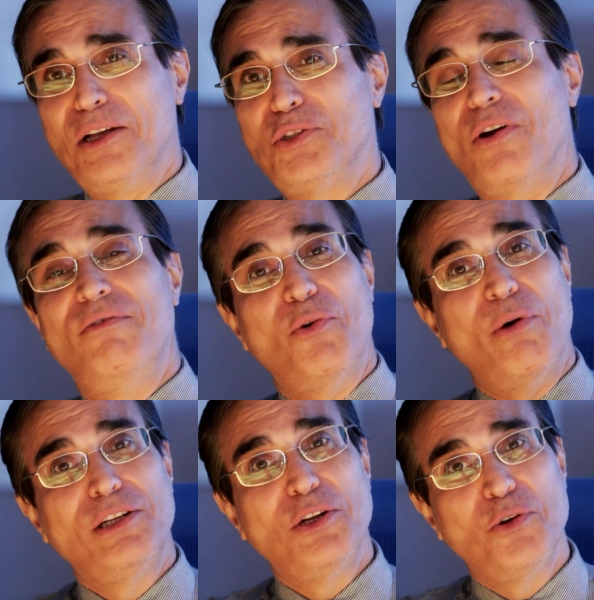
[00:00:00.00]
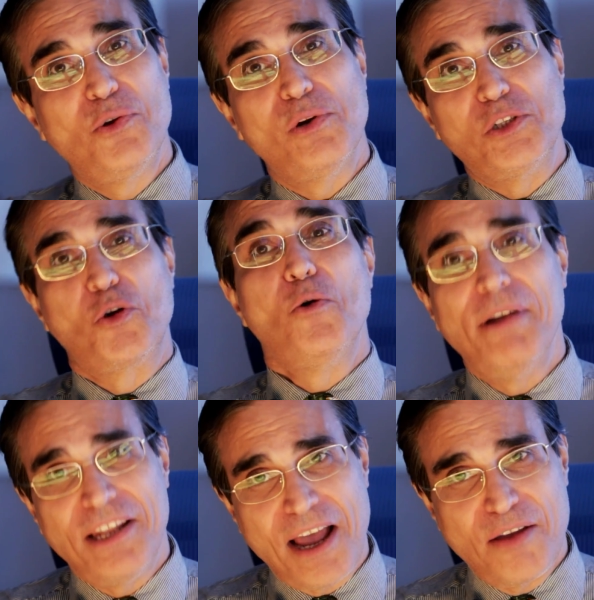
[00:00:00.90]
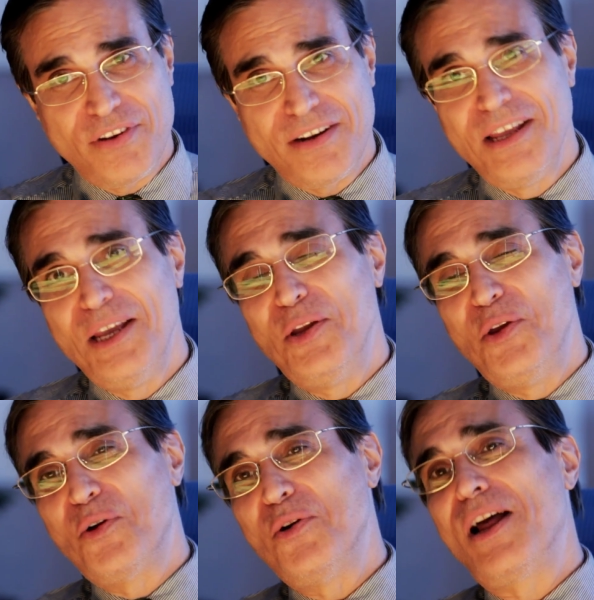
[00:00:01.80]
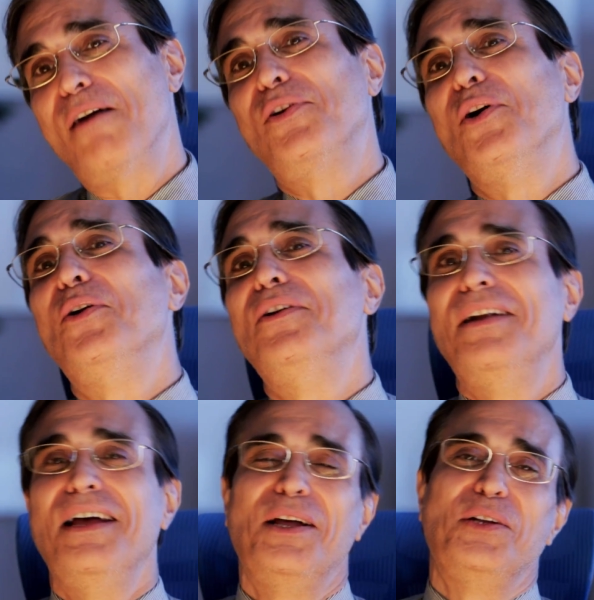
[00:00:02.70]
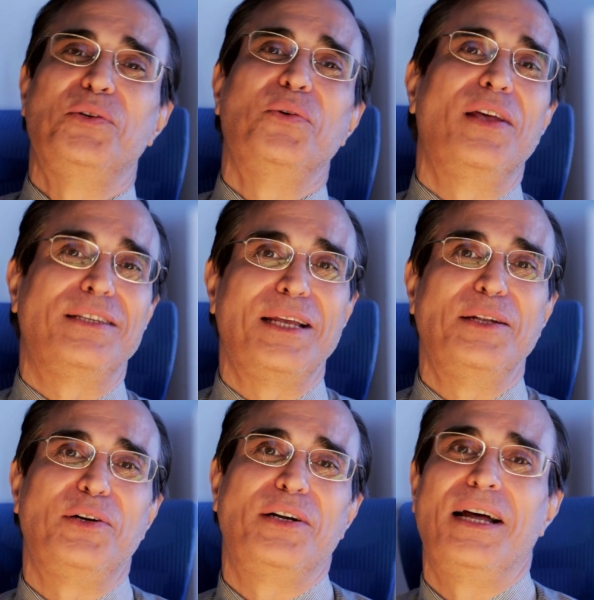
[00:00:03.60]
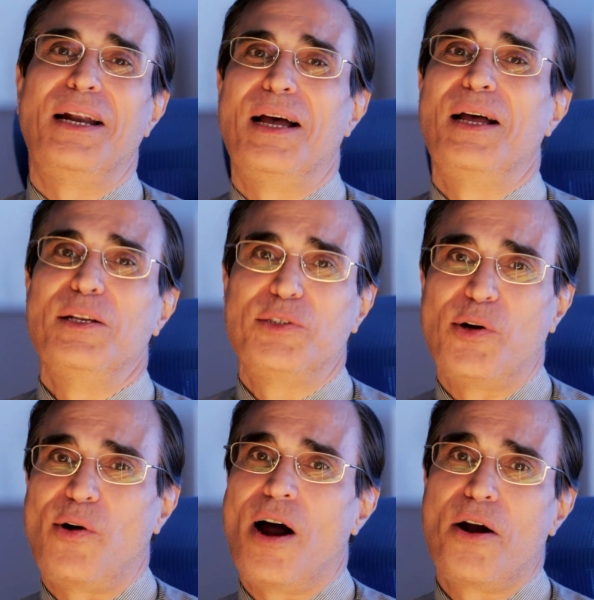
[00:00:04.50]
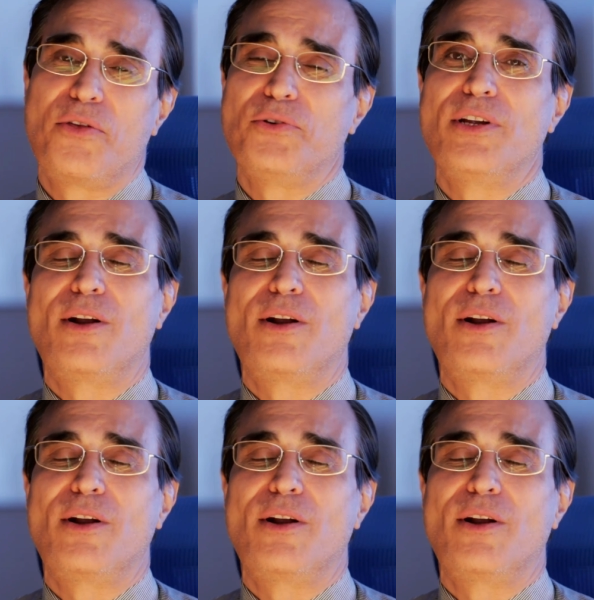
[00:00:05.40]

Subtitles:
So if you wanted to do a scuba diving, you could have gone to the center that Sir Arthur C.